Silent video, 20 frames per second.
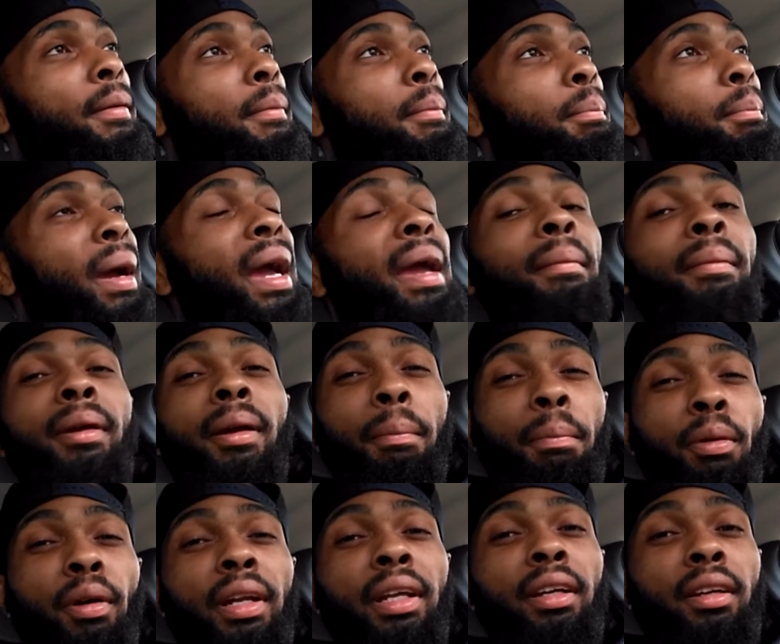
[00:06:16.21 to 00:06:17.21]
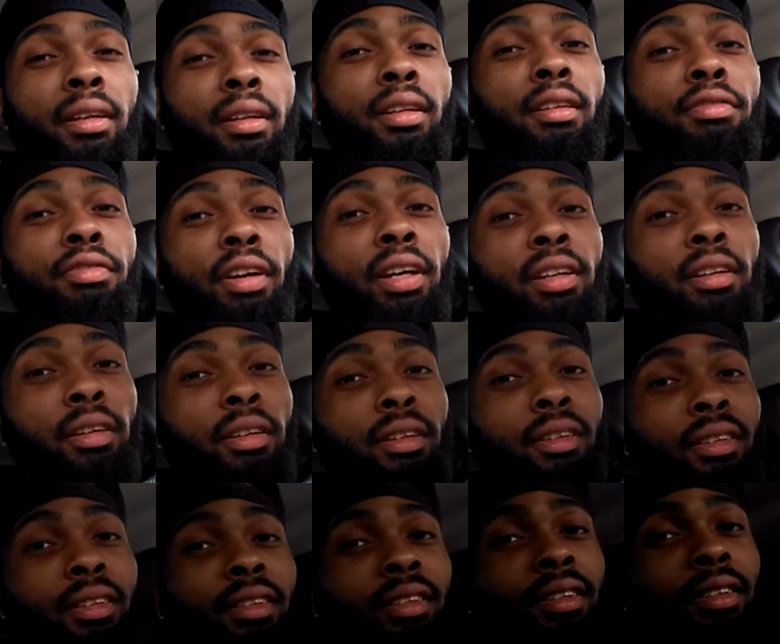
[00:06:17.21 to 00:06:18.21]
may be a pretty good defender,
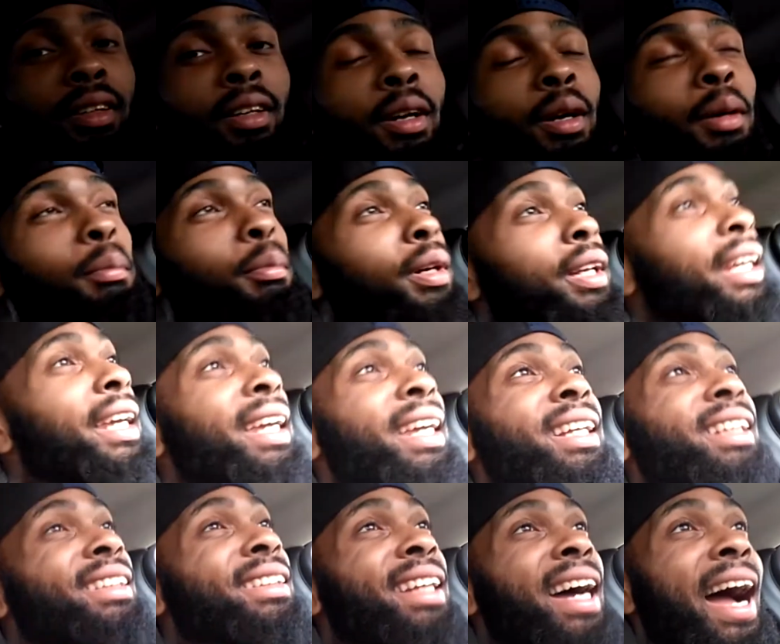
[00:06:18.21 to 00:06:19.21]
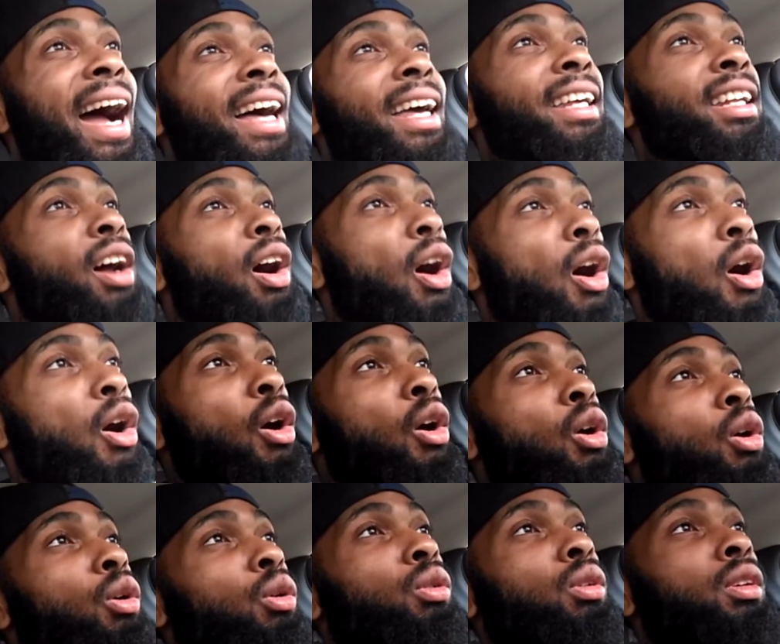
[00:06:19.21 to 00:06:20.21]
but he is not an
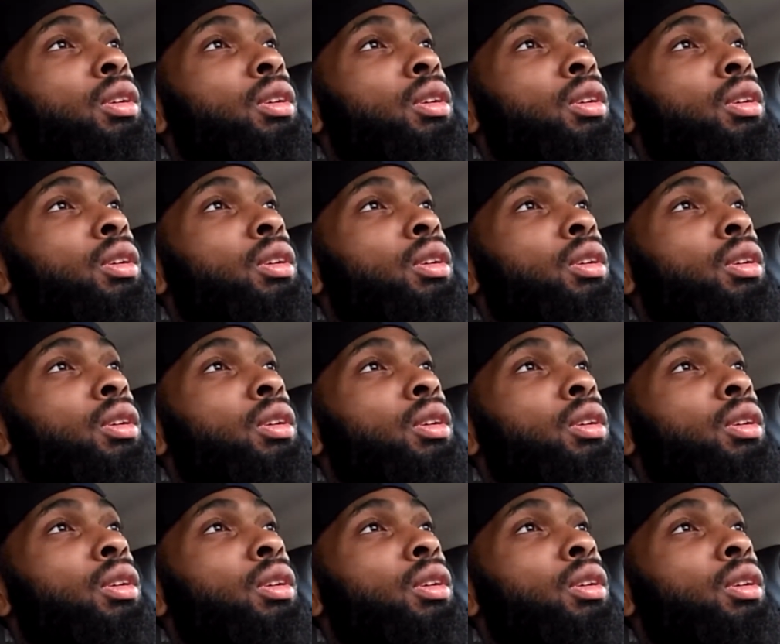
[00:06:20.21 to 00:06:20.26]
all